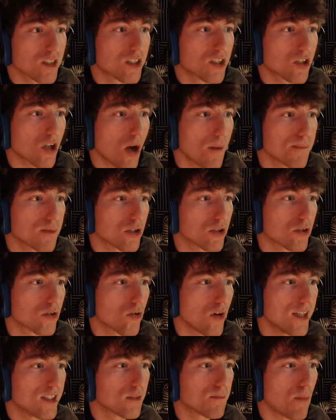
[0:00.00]
stopped your
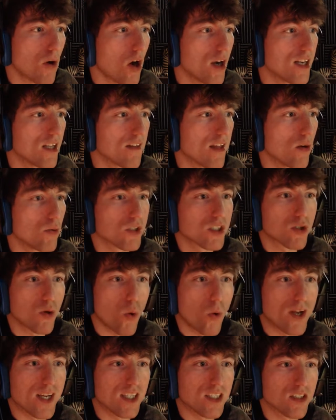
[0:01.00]
crazed body that was
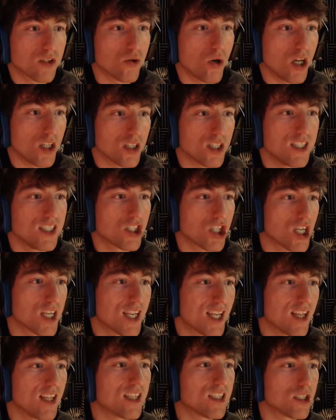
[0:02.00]
going to unleash a
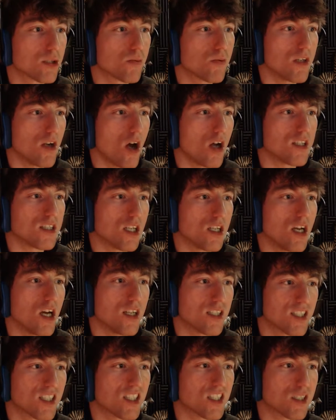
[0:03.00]
killing spree on
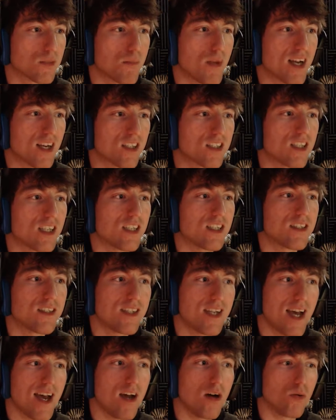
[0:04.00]
unsuspecting
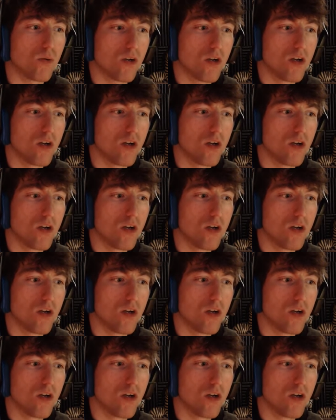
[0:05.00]
town.